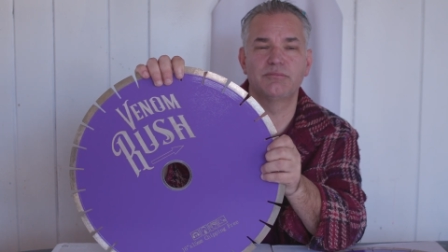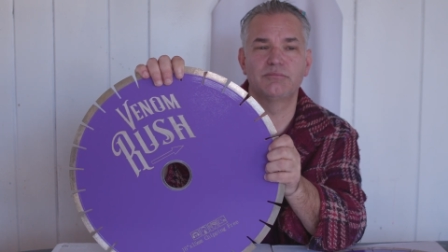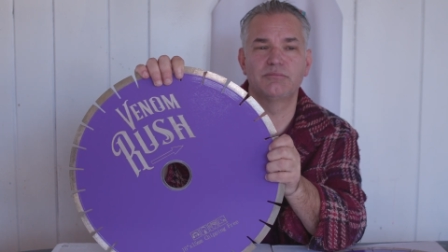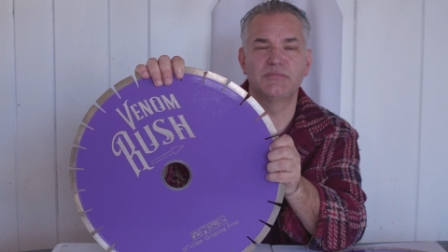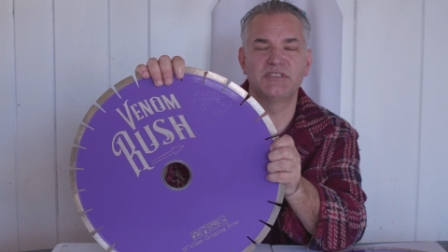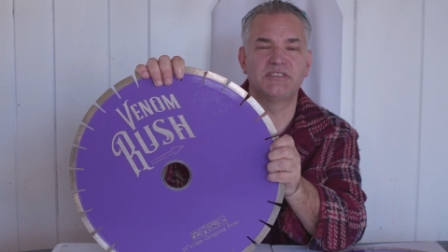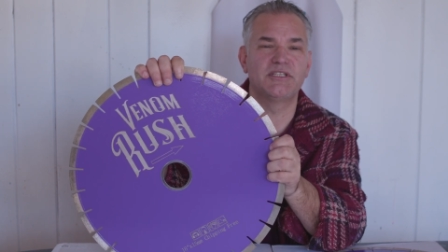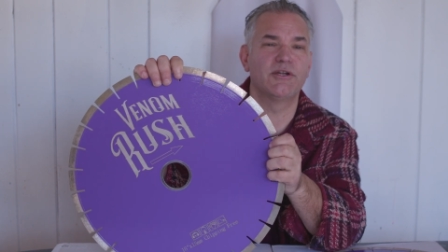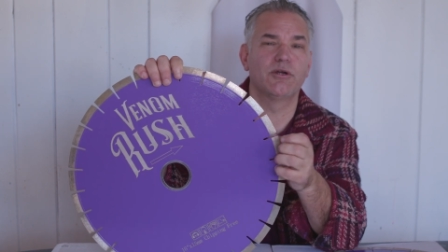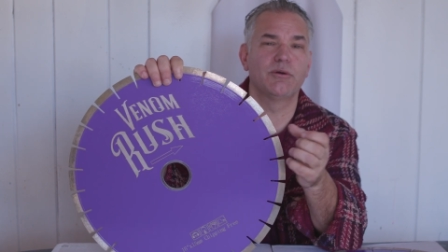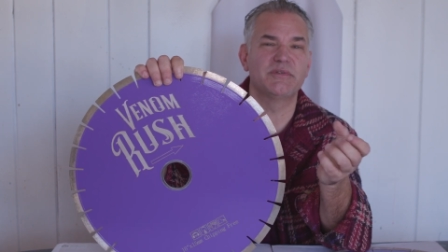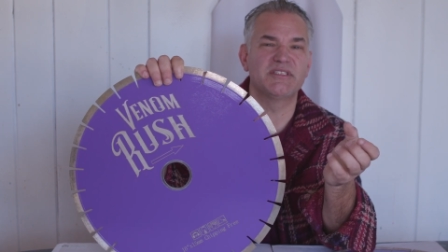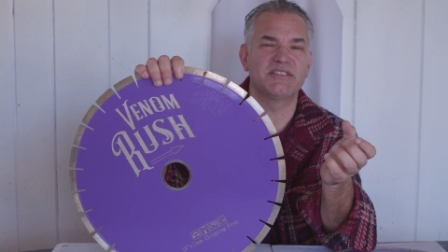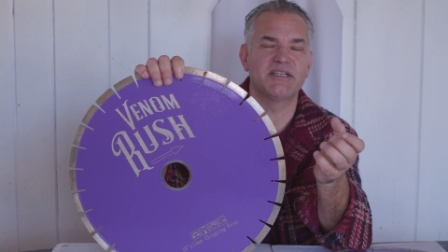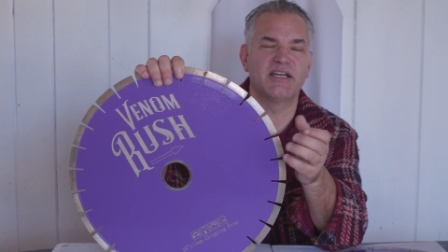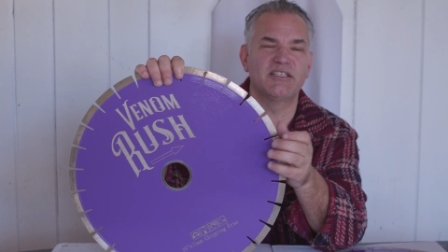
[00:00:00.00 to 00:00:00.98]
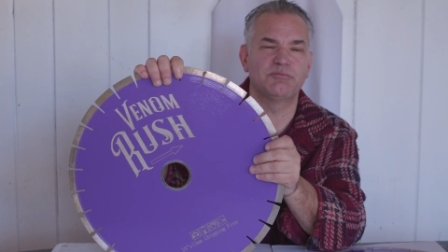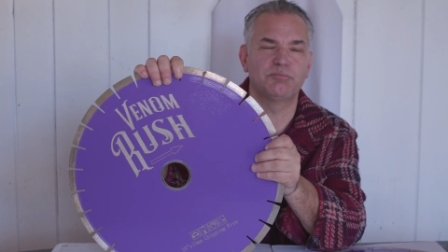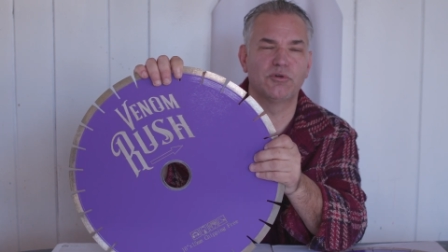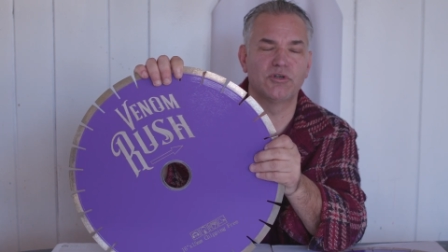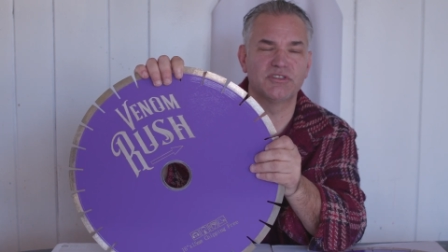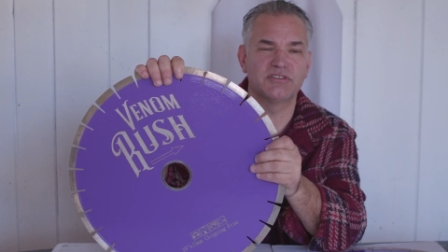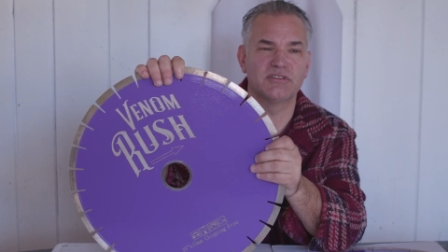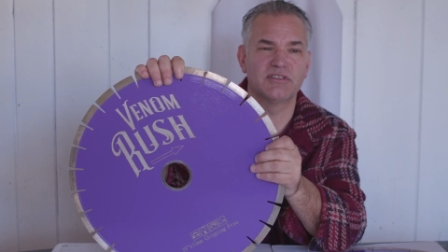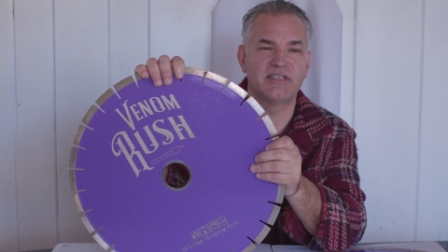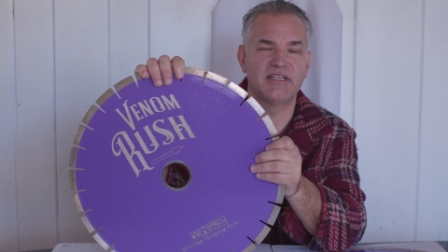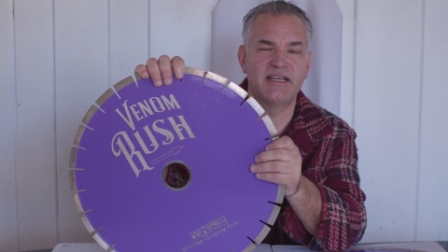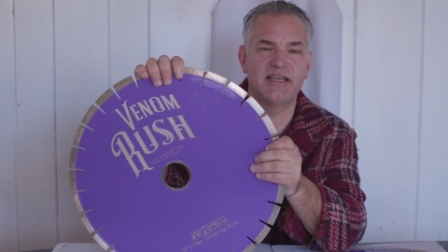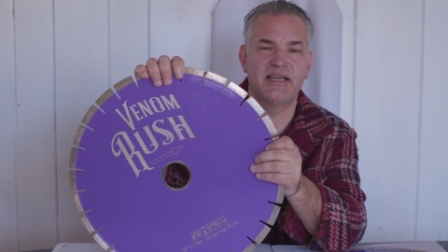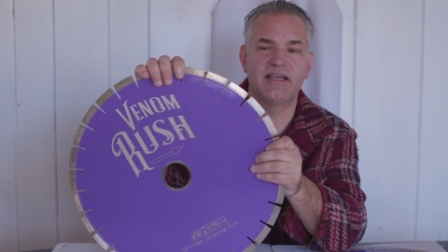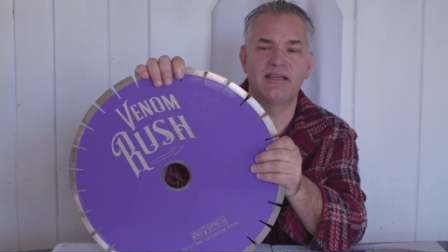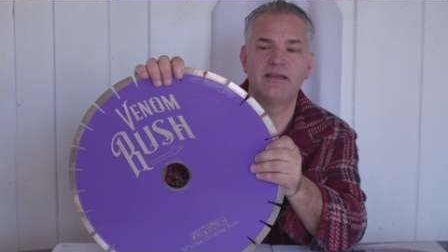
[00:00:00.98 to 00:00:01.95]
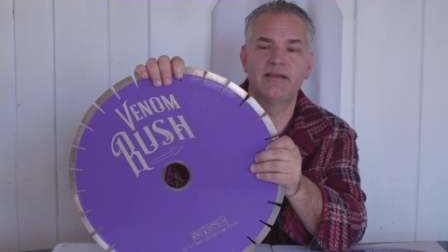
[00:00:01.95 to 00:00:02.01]
material besides porcelain
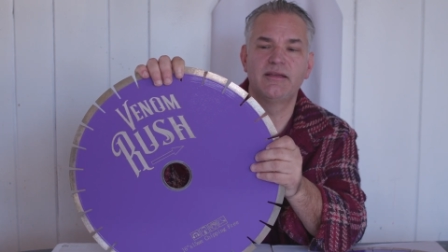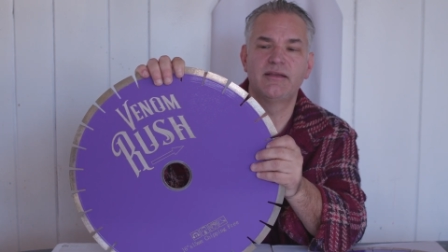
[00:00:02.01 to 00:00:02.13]
hit,